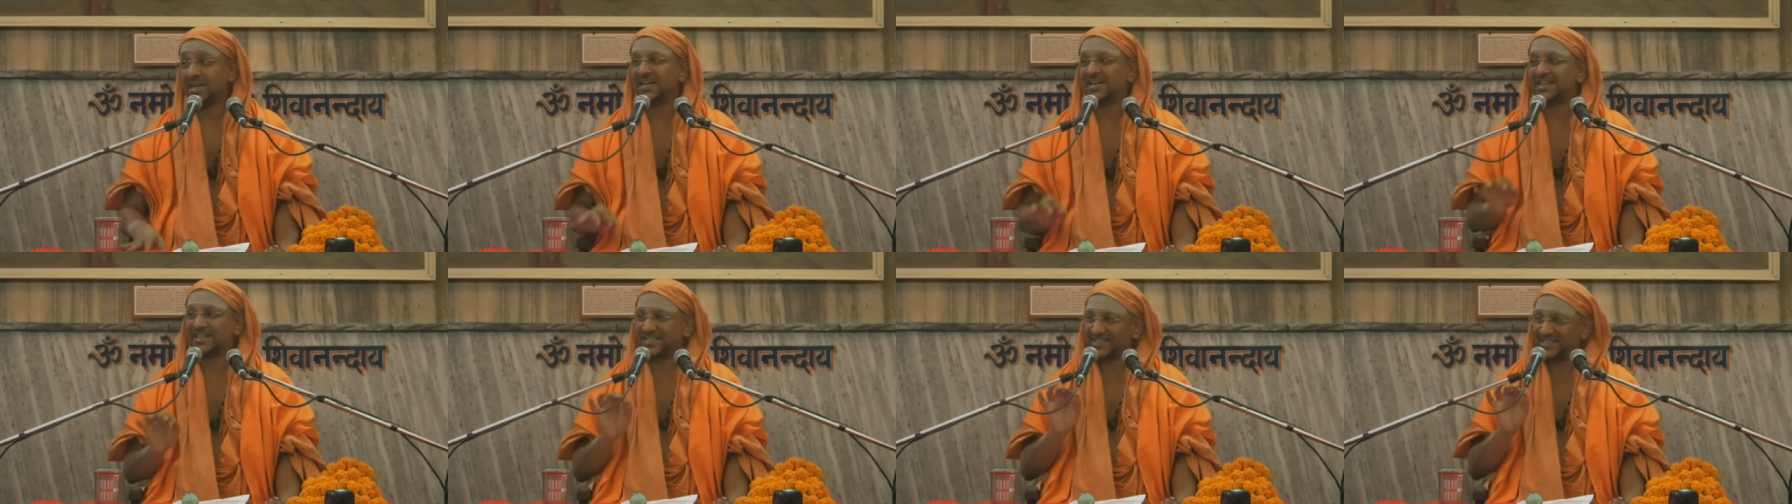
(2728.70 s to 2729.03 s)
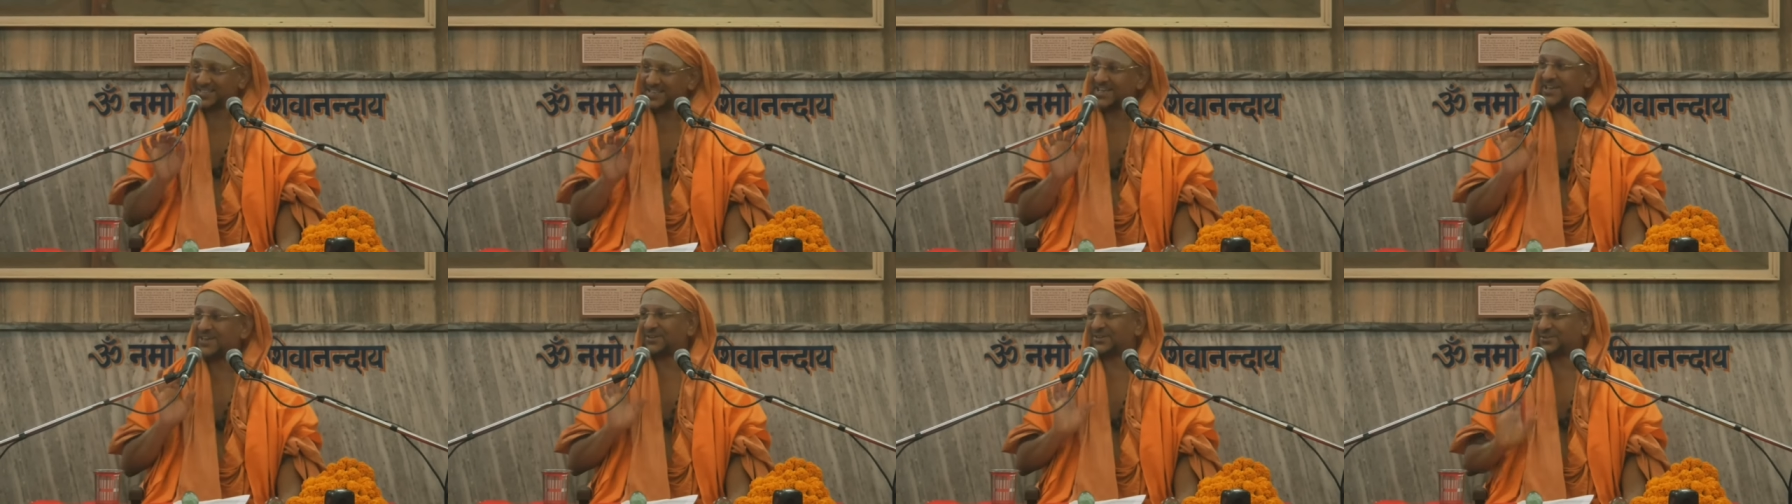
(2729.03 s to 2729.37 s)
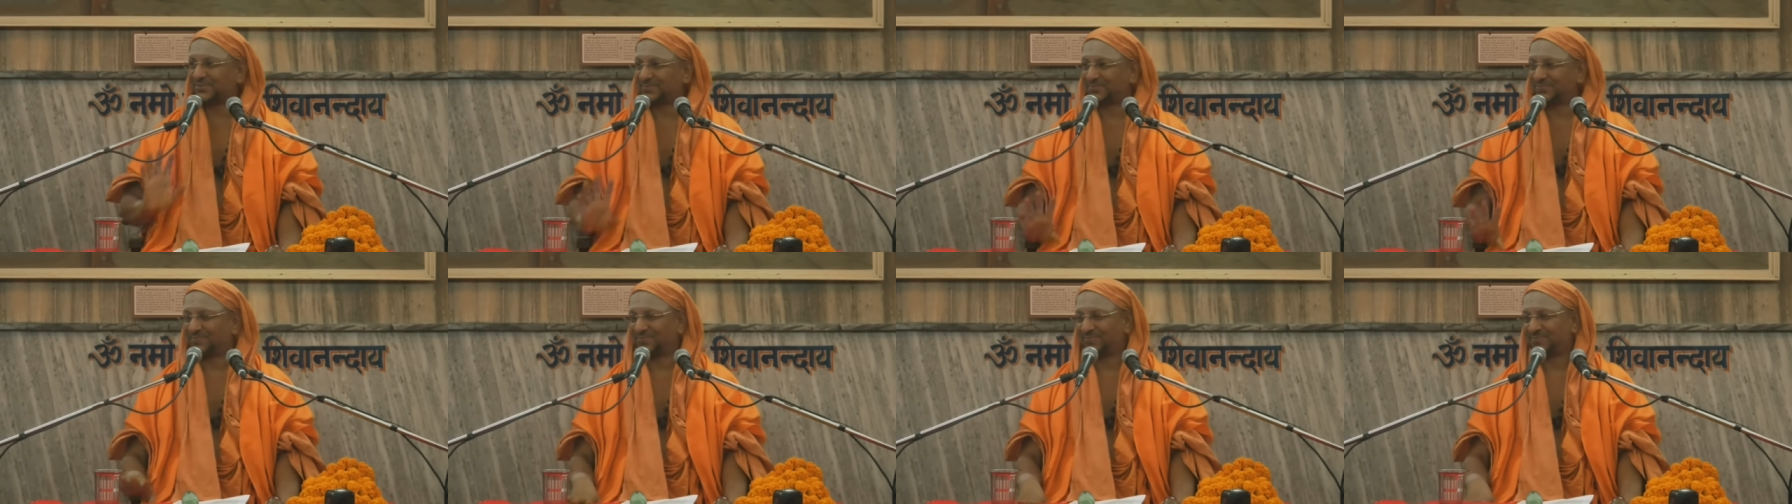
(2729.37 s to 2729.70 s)
It is
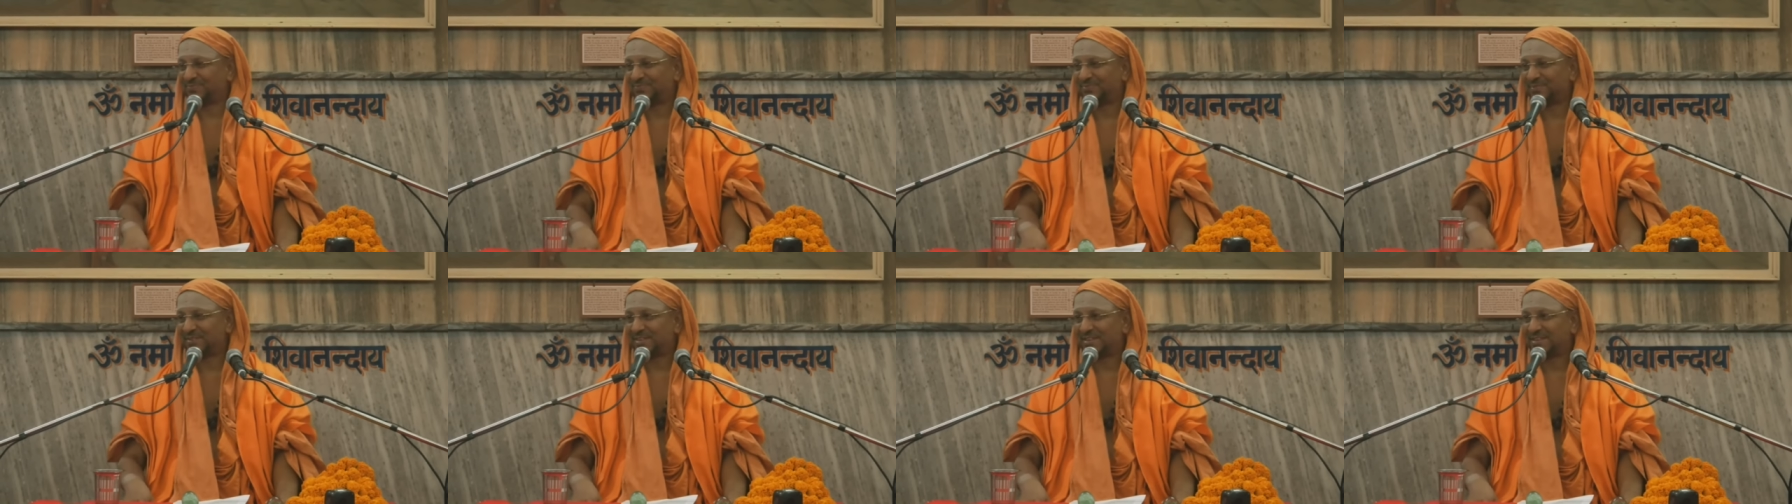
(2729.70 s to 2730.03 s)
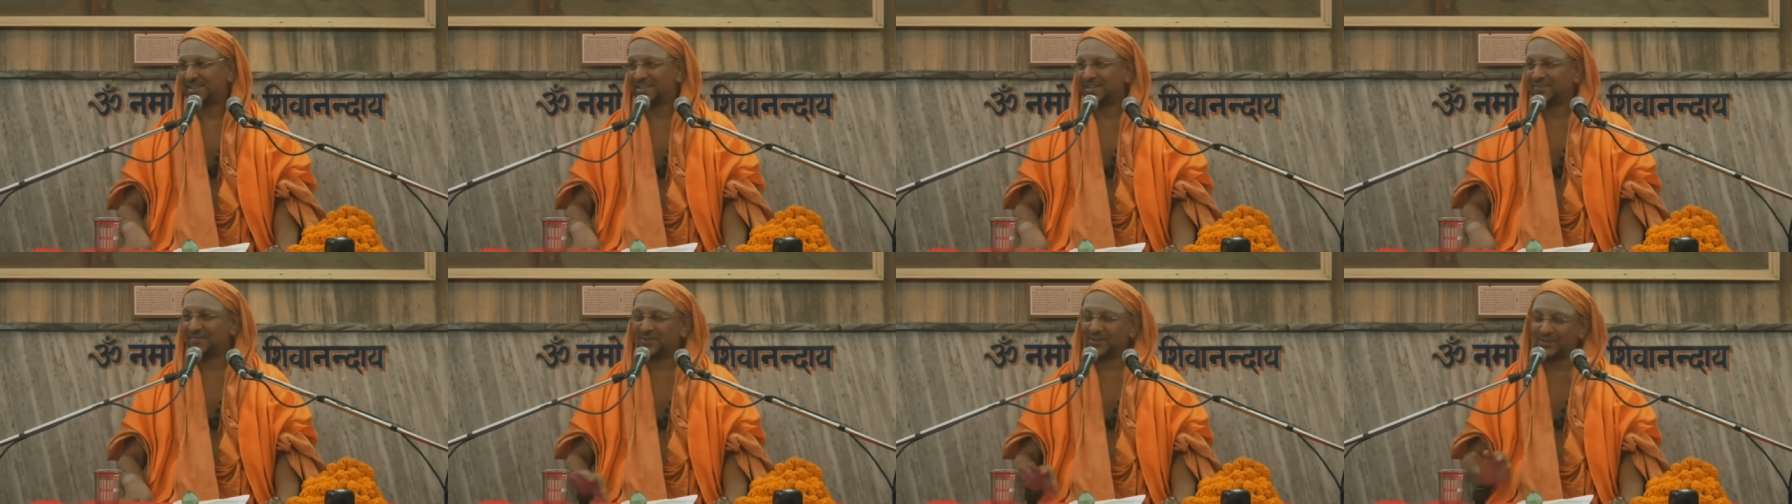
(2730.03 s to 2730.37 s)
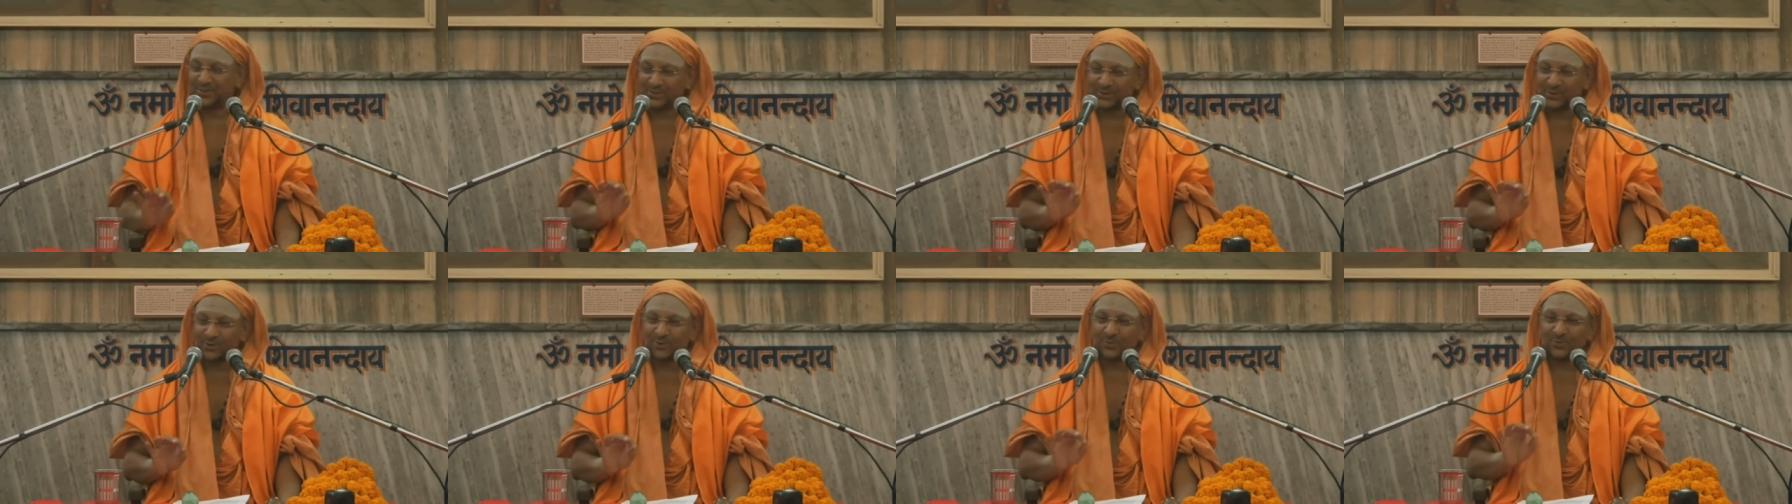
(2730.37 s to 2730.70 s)
there.
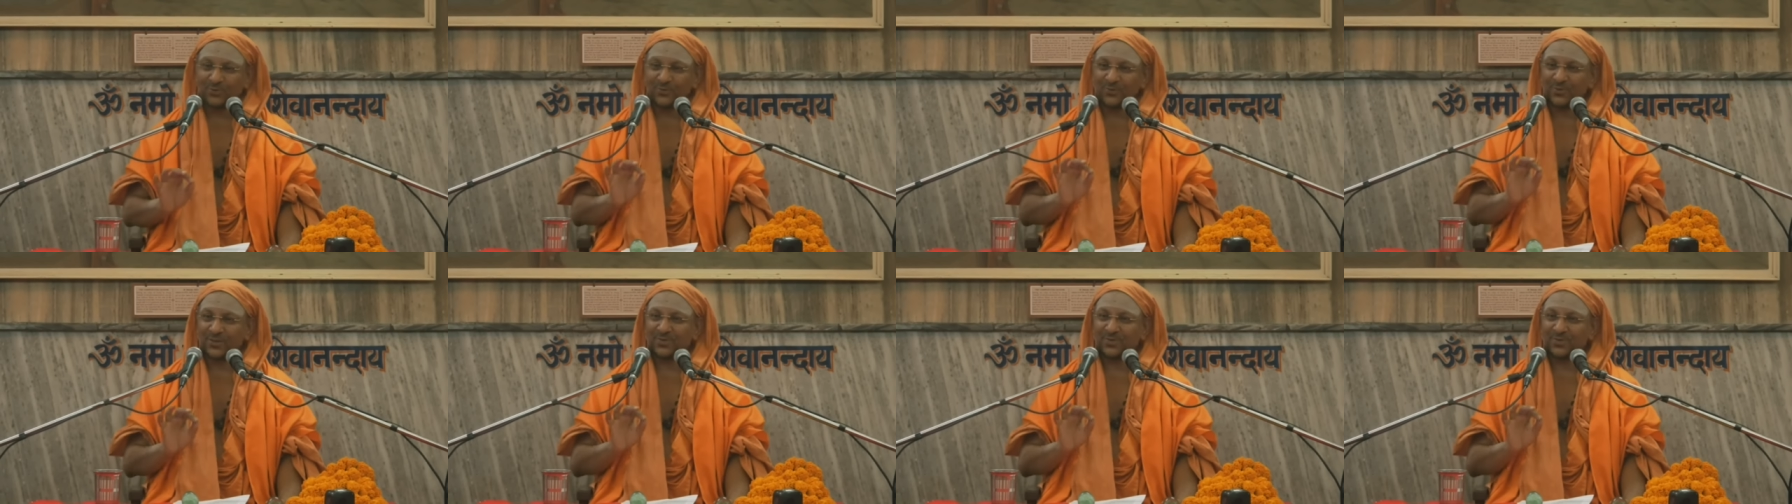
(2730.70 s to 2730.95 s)
Even though